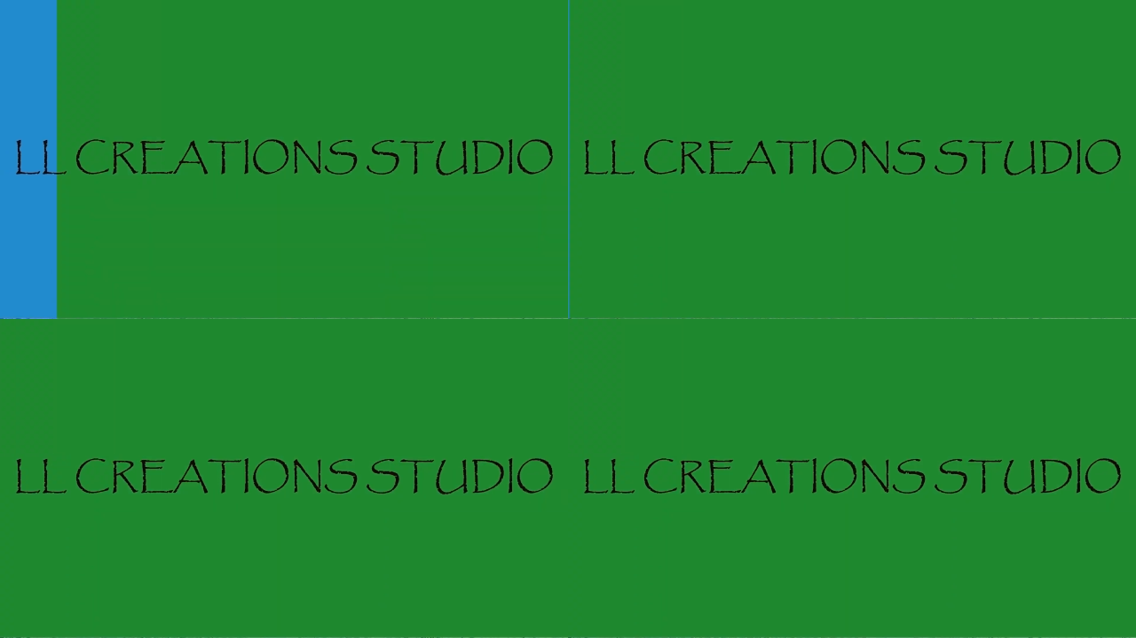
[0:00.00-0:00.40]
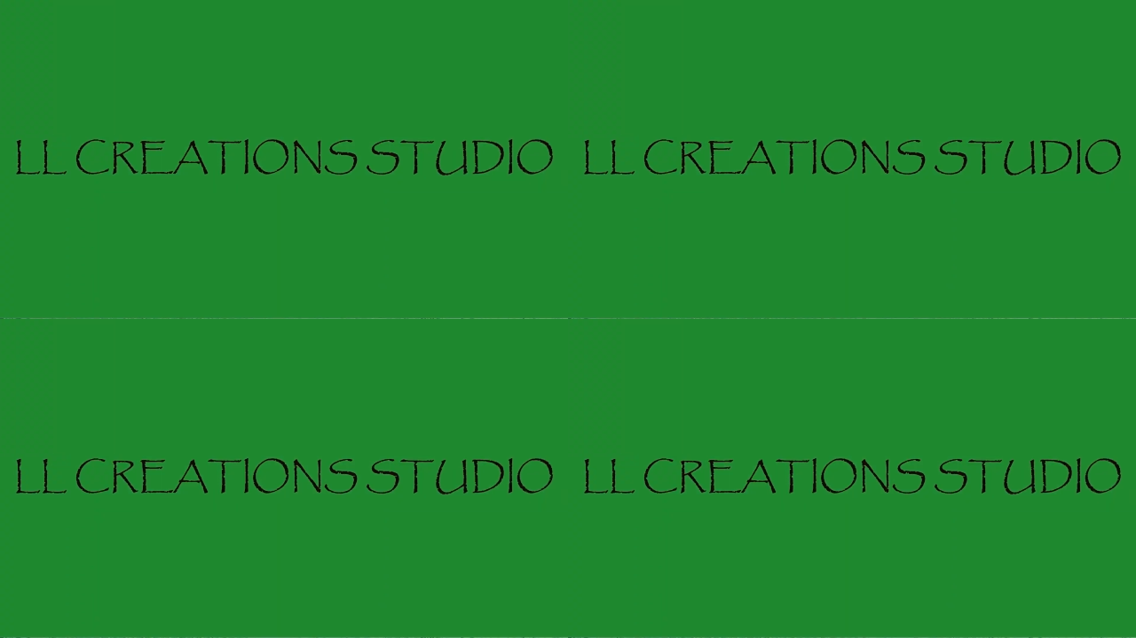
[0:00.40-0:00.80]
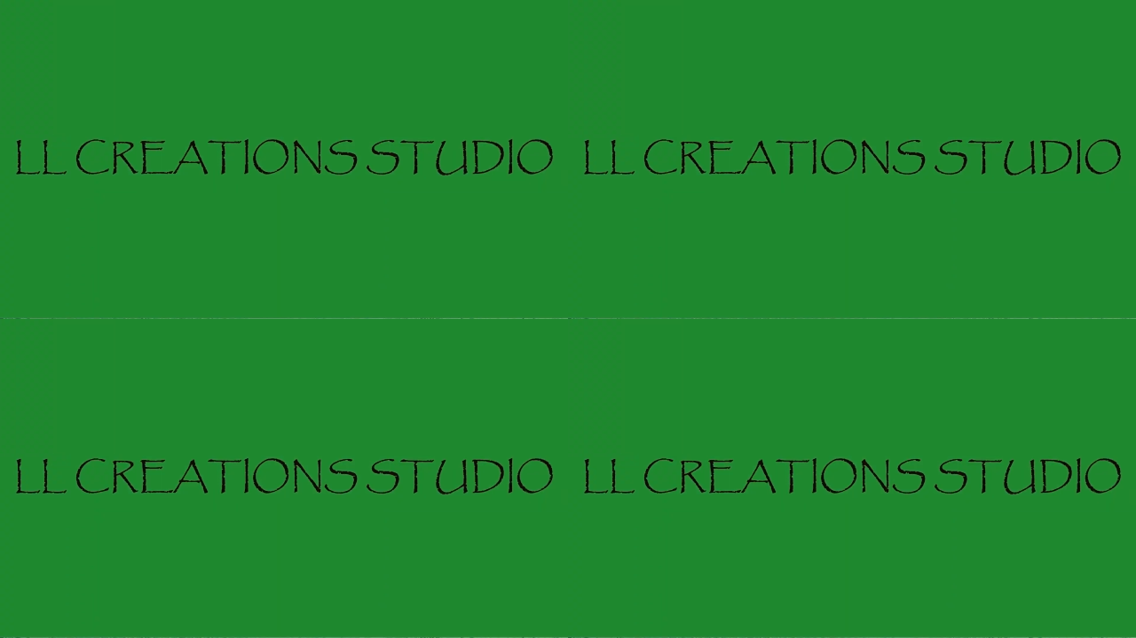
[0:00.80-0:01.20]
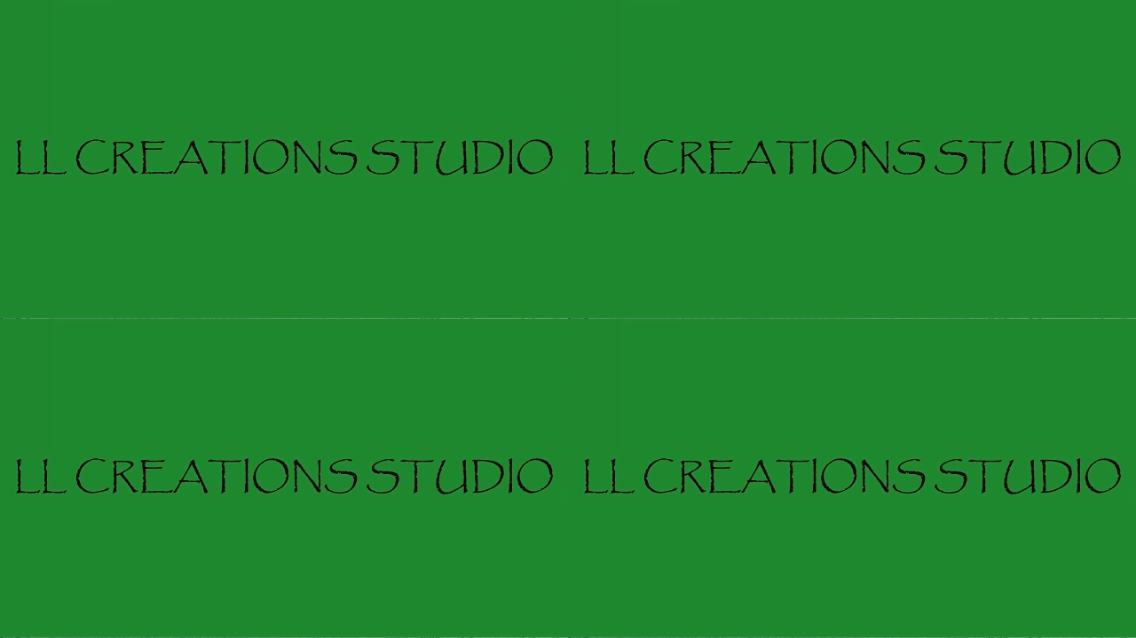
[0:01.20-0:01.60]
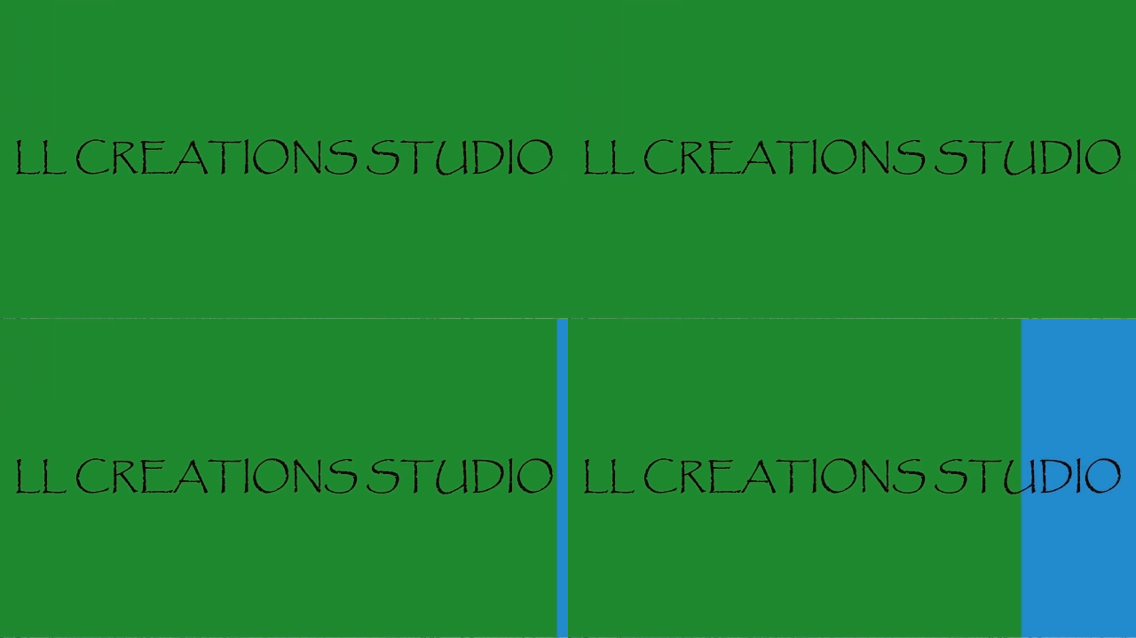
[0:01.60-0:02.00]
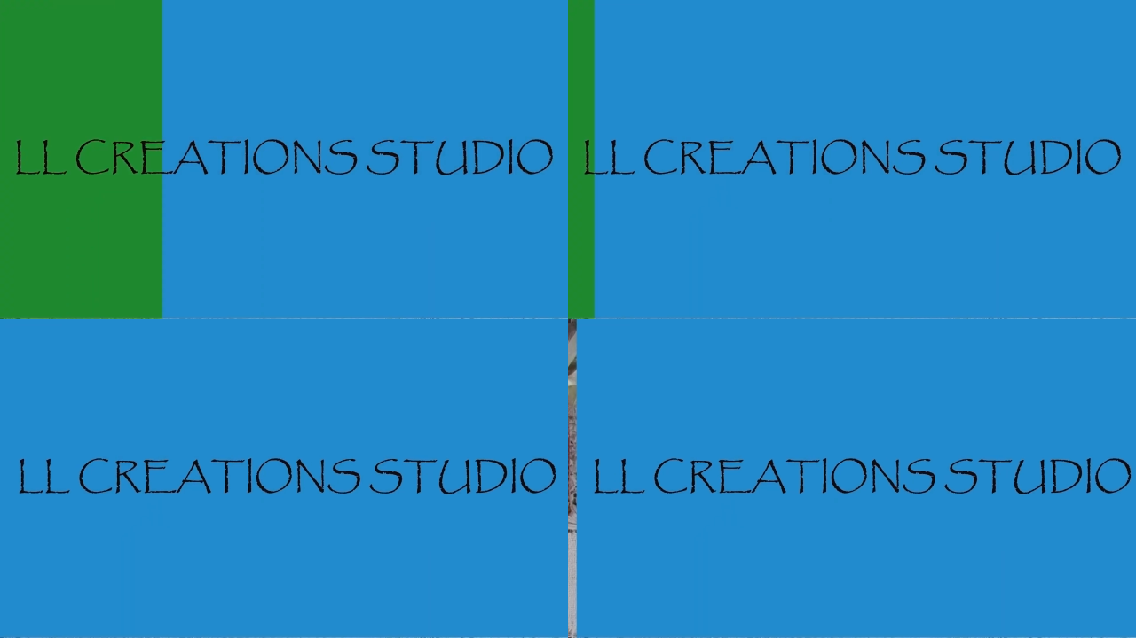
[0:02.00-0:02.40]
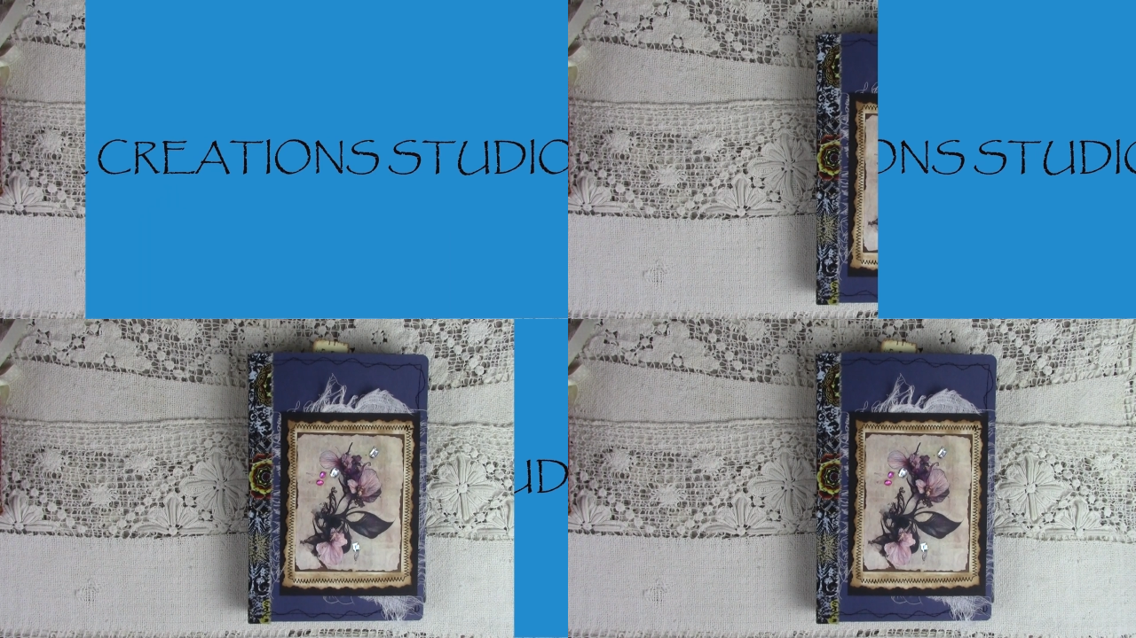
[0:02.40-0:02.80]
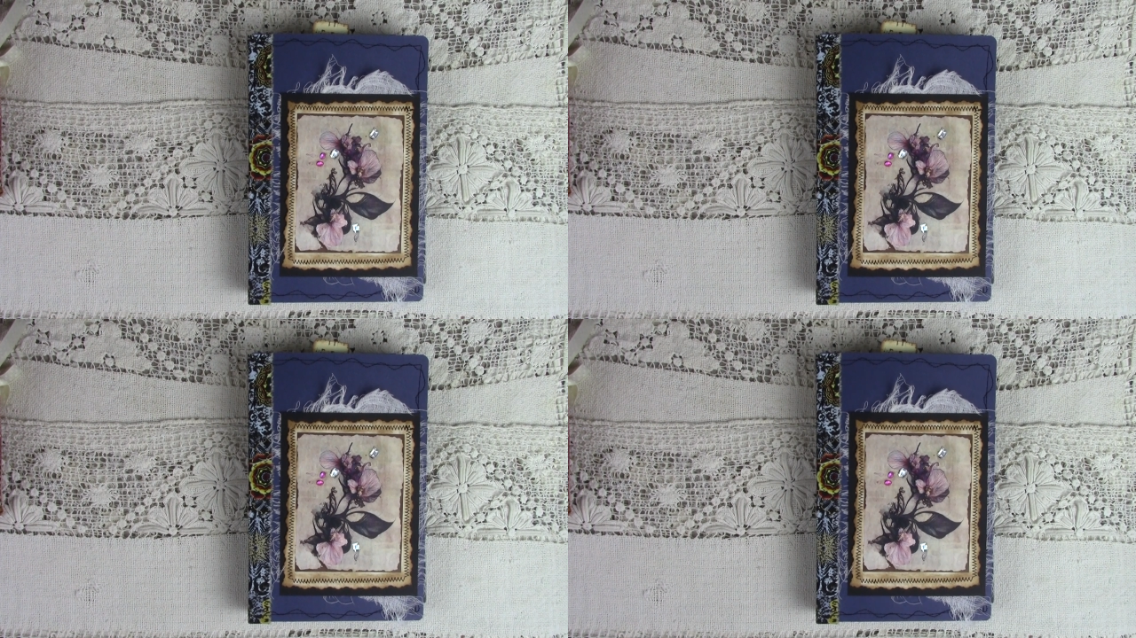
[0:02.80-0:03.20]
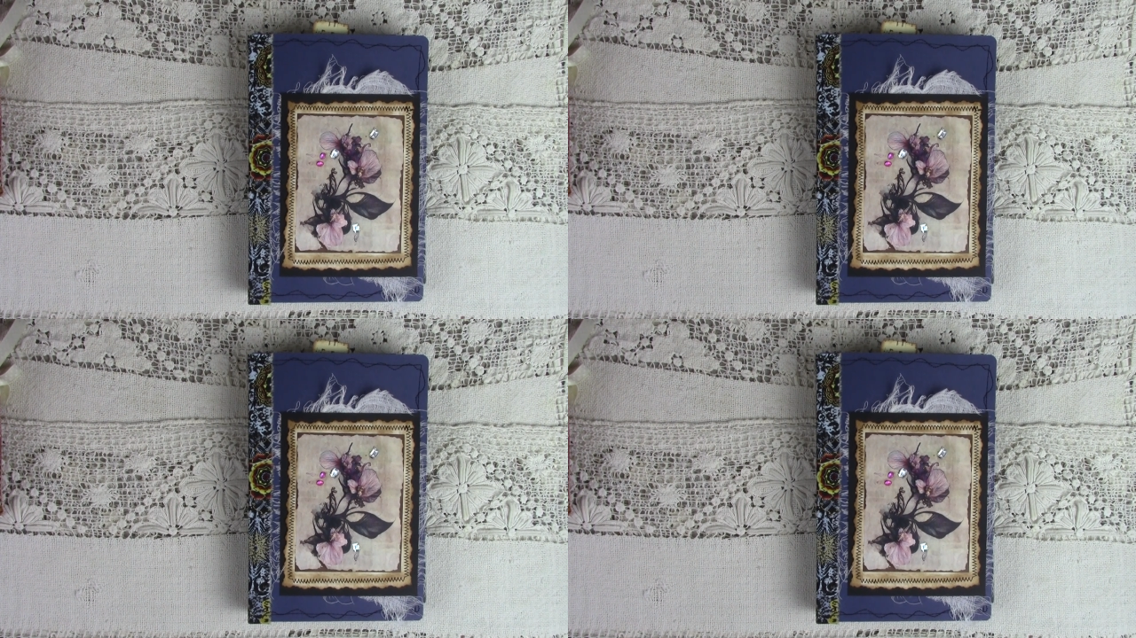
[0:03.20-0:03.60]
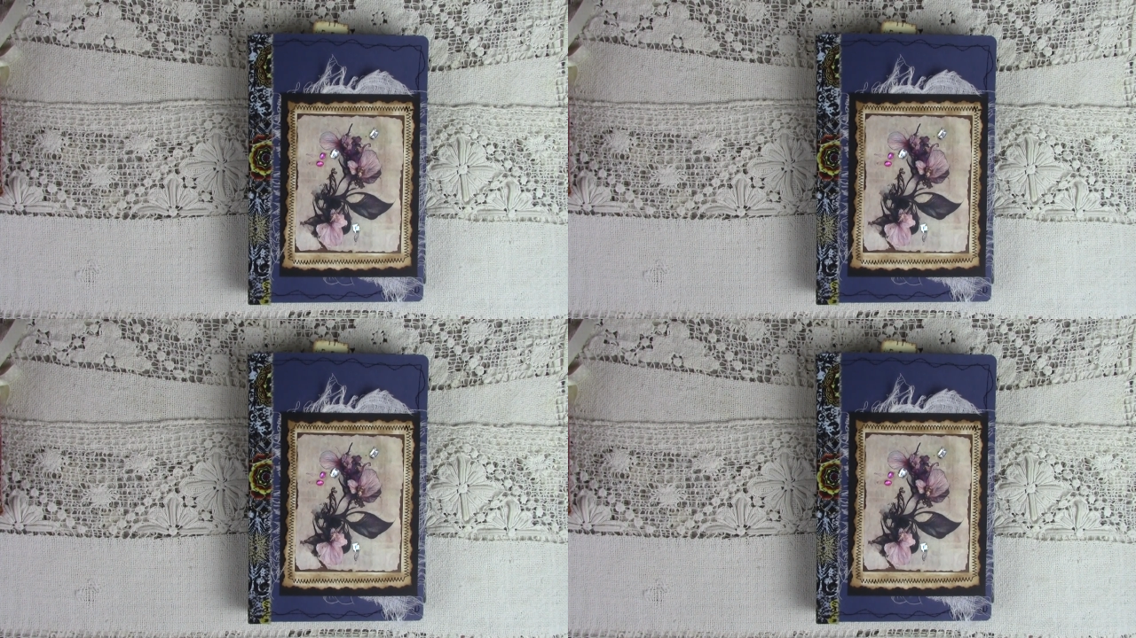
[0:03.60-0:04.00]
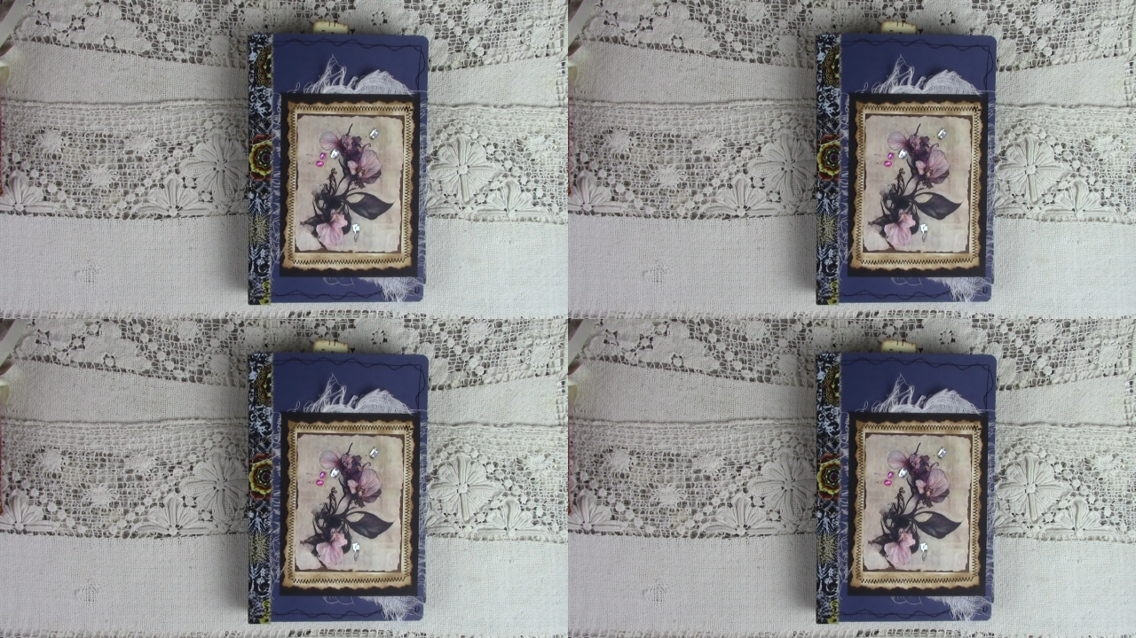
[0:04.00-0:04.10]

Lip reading: [unreadable: no face in view]